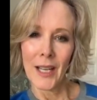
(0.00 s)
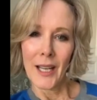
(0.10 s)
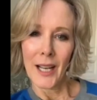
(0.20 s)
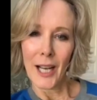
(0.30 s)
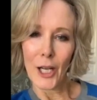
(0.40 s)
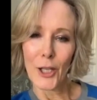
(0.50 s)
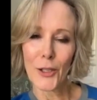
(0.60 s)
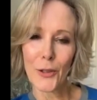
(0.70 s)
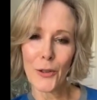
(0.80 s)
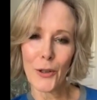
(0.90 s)
I
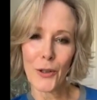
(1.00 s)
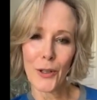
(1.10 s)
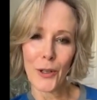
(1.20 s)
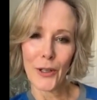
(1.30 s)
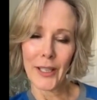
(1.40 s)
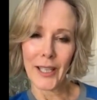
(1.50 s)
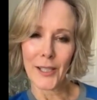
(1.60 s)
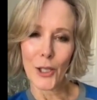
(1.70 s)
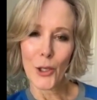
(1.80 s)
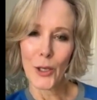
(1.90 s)
also know, though, that that's
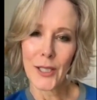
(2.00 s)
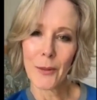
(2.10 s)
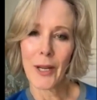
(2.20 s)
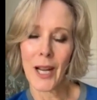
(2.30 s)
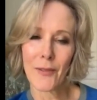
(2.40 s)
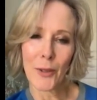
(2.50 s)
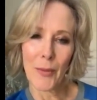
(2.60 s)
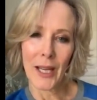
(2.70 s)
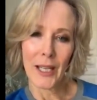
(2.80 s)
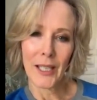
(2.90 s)
a choice that we have to
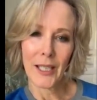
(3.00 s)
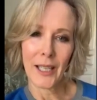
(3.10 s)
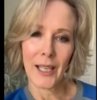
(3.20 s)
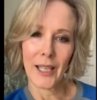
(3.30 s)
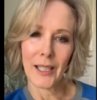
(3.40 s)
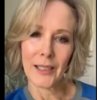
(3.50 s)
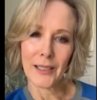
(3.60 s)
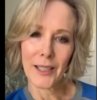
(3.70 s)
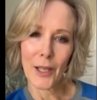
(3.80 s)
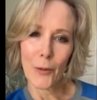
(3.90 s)
make, and
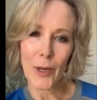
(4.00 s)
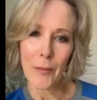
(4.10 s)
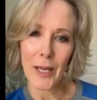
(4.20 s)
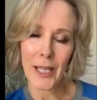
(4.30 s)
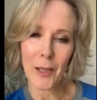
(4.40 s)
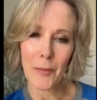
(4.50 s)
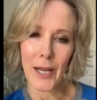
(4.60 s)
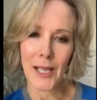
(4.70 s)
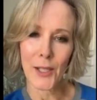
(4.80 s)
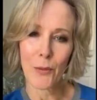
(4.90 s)
we make it
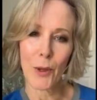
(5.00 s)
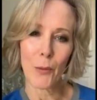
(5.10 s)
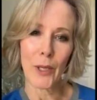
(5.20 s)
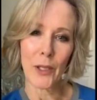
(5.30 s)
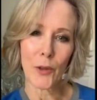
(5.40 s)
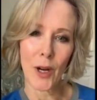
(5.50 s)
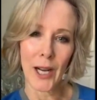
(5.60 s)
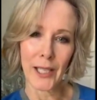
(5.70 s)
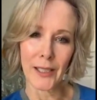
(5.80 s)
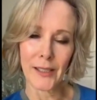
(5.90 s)
best when we try
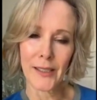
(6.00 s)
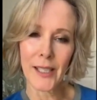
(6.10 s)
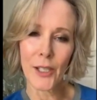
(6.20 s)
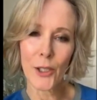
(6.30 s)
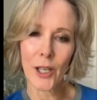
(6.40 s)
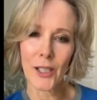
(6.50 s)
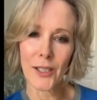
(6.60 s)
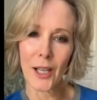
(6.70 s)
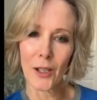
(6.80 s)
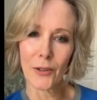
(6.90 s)
and center
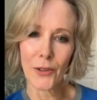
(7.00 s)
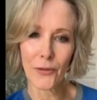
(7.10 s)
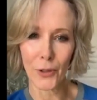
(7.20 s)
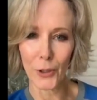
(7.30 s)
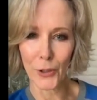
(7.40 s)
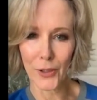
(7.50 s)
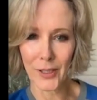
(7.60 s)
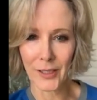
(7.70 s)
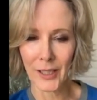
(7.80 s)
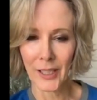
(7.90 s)
ourselves first
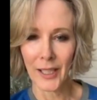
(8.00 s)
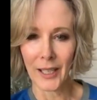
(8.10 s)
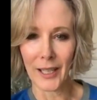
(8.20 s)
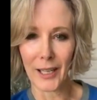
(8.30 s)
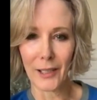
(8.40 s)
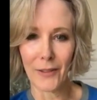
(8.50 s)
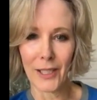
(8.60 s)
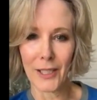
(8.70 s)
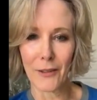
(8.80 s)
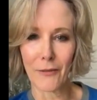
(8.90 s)
and not give
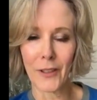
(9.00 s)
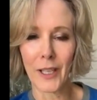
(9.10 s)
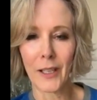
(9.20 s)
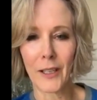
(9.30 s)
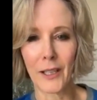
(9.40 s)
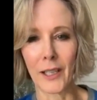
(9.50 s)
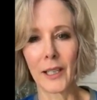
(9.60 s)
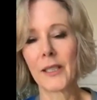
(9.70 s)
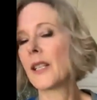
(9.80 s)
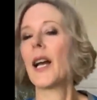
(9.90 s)
in to fear and
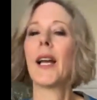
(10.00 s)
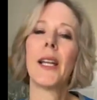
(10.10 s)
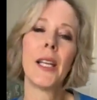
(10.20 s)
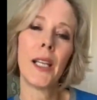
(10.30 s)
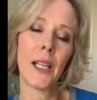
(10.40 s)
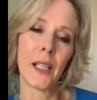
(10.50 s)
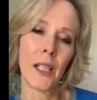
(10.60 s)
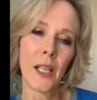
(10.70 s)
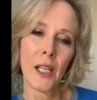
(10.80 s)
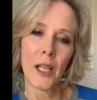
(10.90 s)
anxiety
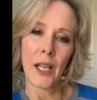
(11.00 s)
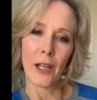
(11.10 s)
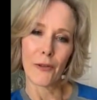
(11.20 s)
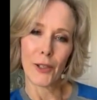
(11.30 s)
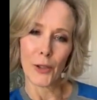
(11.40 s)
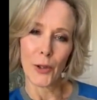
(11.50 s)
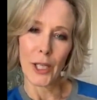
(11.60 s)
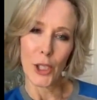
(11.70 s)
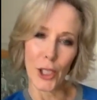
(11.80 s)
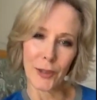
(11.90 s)
and
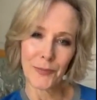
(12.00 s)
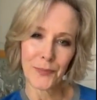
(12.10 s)
frustration.